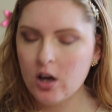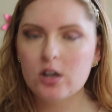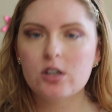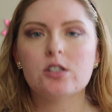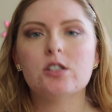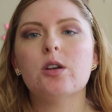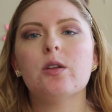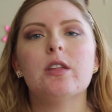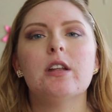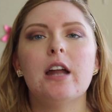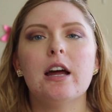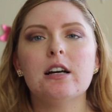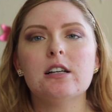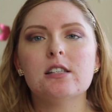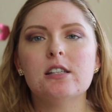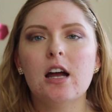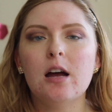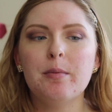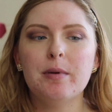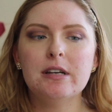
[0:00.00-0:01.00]
So the next
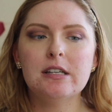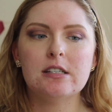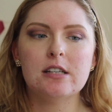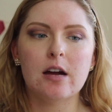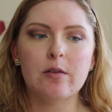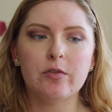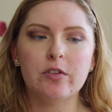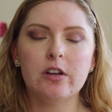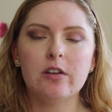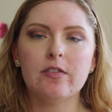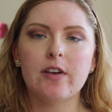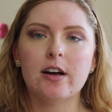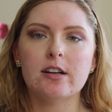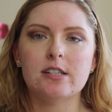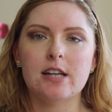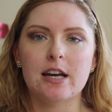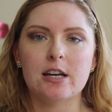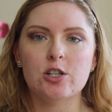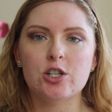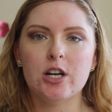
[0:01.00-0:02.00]
step is definitely
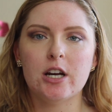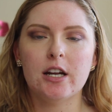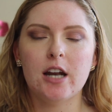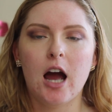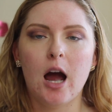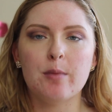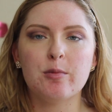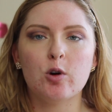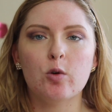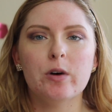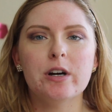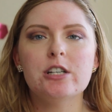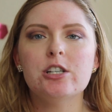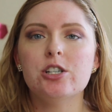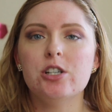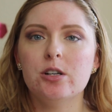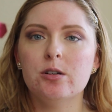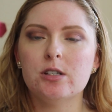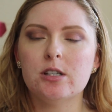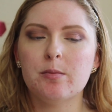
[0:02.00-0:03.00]
foundation. I'm going to
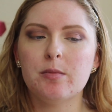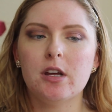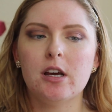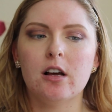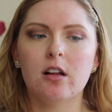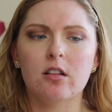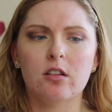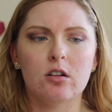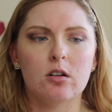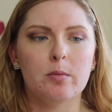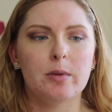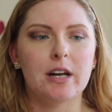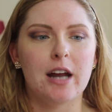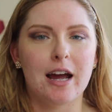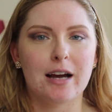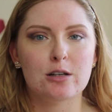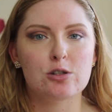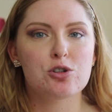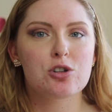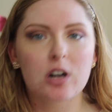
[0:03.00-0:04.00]
do something a little bit
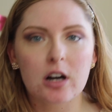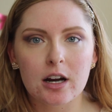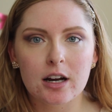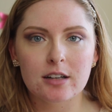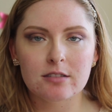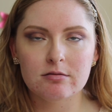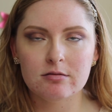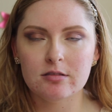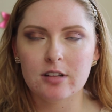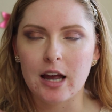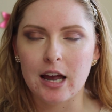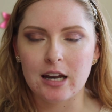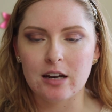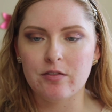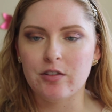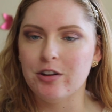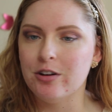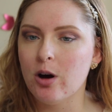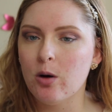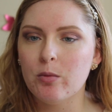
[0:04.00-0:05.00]
extra, and
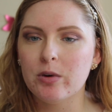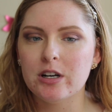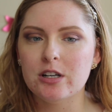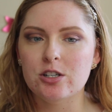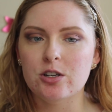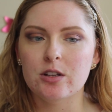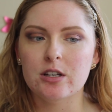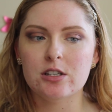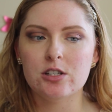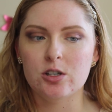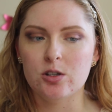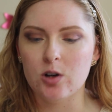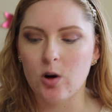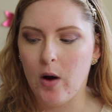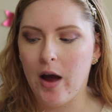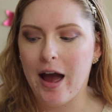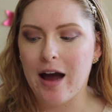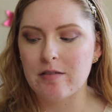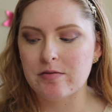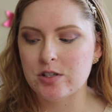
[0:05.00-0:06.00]
if you don't want to do this, you
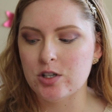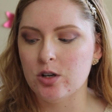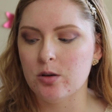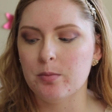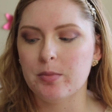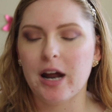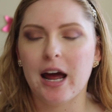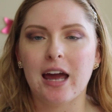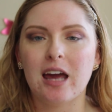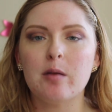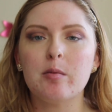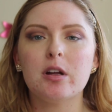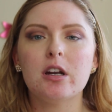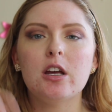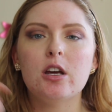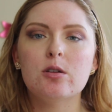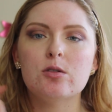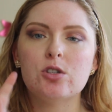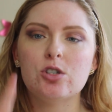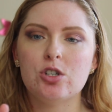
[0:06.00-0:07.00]
don't have to, but I am going to
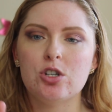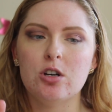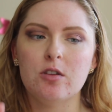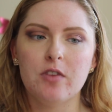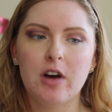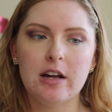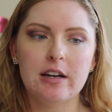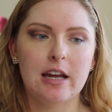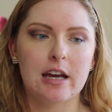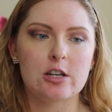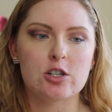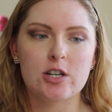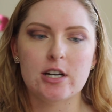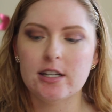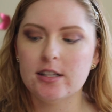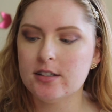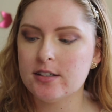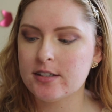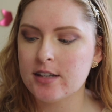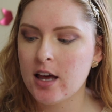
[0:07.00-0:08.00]
use two
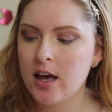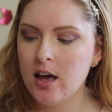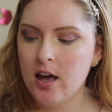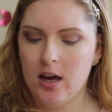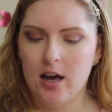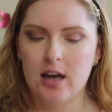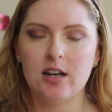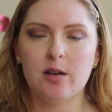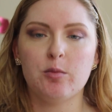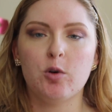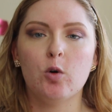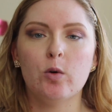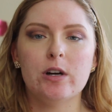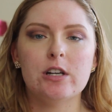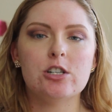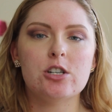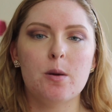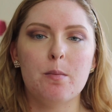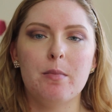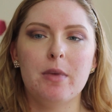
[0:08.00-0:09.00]
foundations, and I'm going
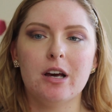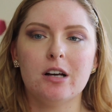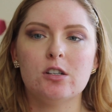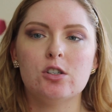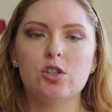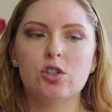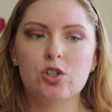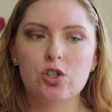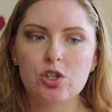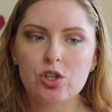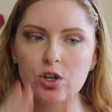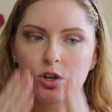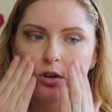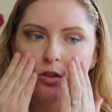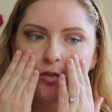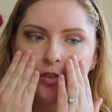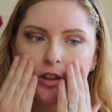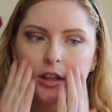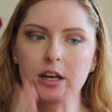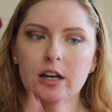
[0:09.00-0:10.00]
to mix two
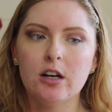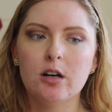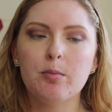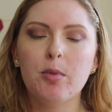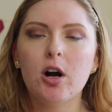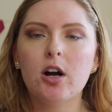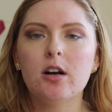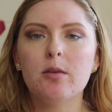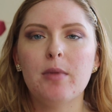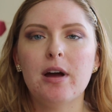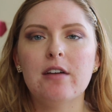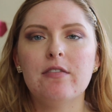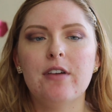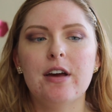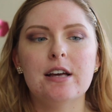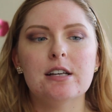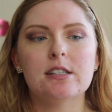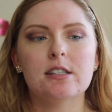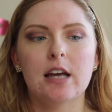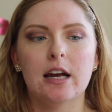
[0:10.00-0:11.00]
for the inner part of my
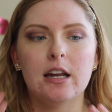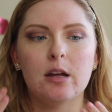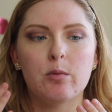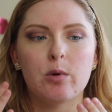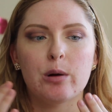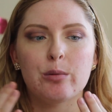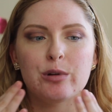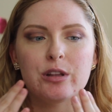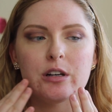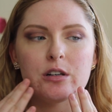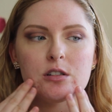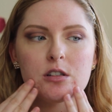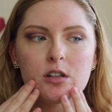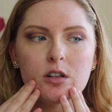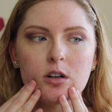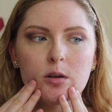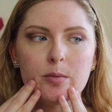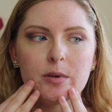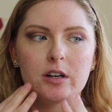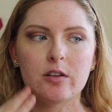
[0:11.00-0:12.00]
face, anywhere where there's a
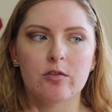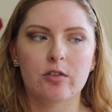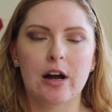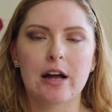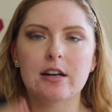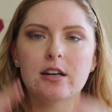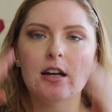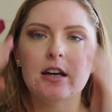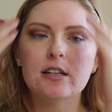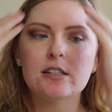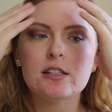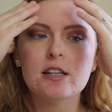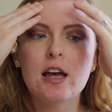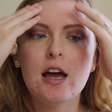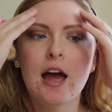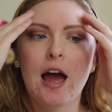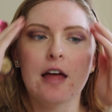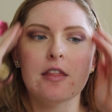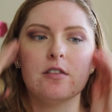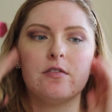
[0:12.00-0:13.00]
little bit of redness,
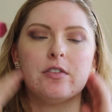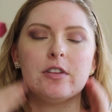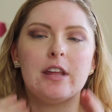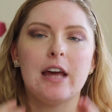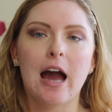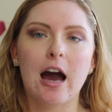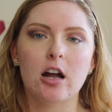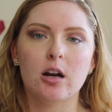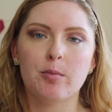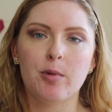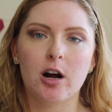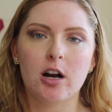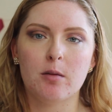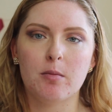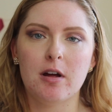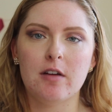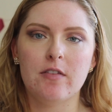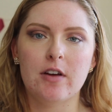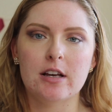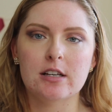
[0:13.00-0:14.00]
and then for the outer part of
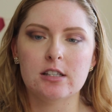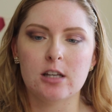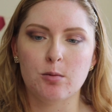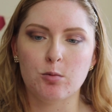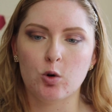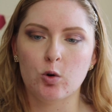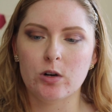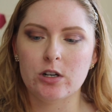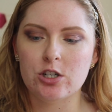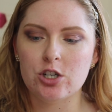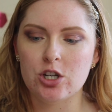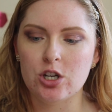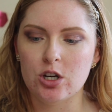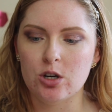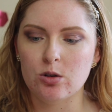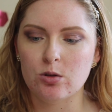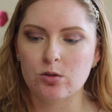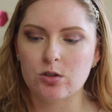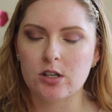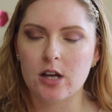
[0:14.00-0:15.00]
my face, I'm going to
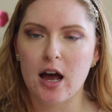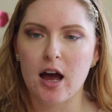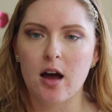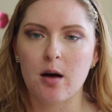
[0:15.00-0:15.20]
use